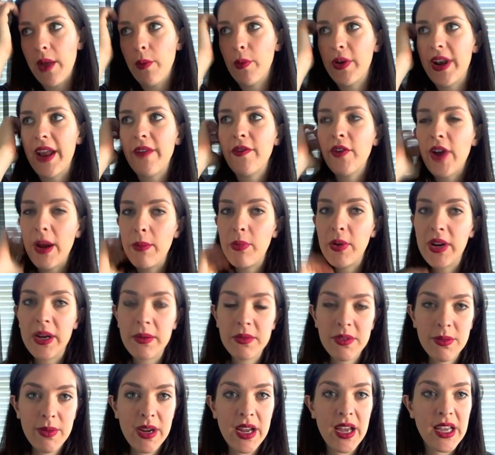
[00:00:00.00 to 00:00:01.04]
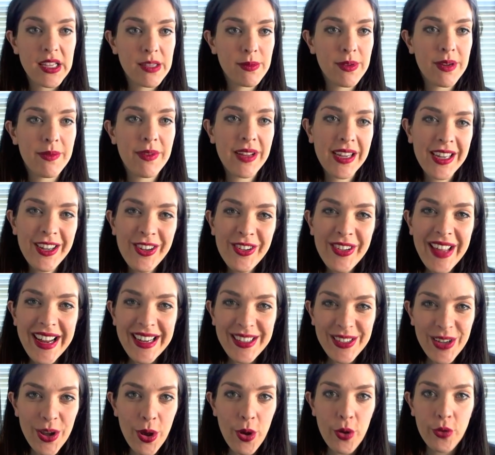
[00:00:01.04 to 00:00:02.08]
Whenever I bring up to my husband, I'm like, you
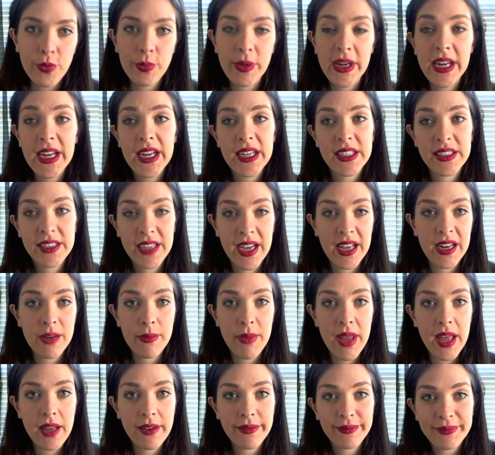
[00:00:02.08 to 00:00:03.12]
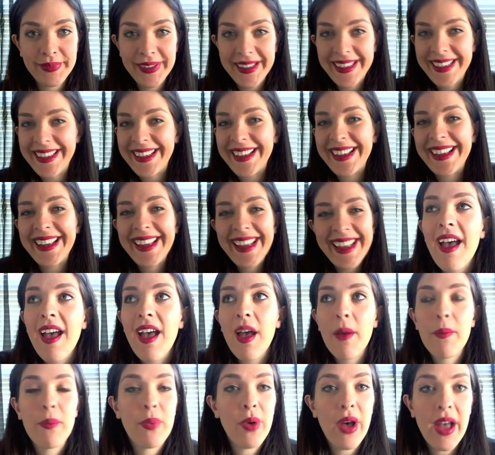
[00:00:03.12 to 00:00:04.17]
like to own me, he gets kind of mad.
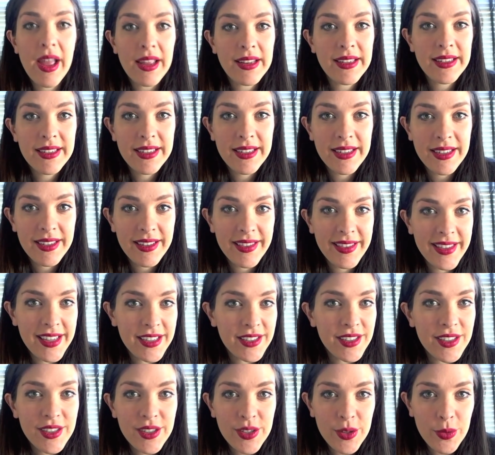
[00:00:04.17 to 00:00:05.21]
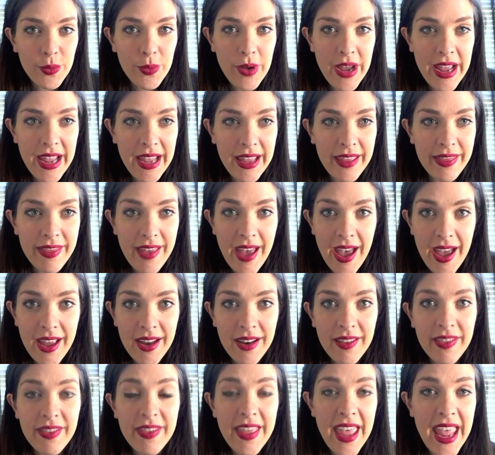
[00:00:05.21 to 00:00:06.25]
But this is a way
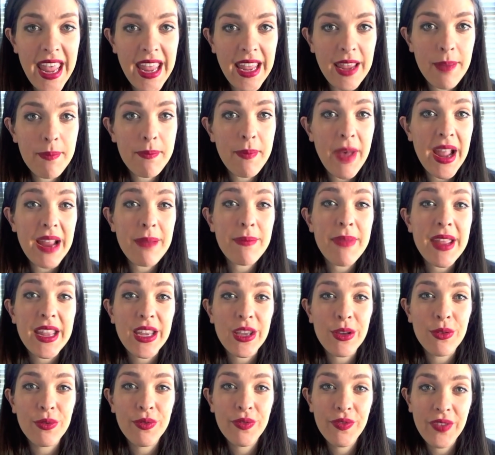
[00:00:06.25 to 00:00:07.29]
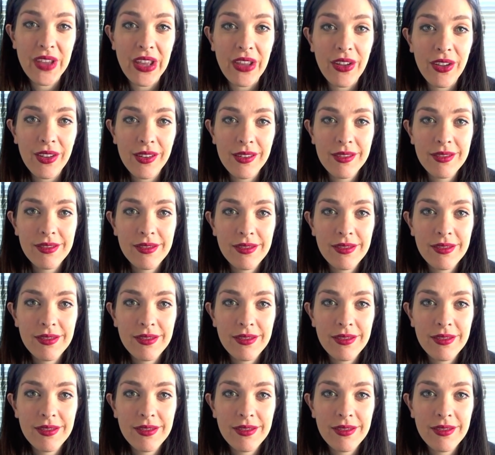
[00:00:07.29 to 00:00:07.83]
that they might make you feel.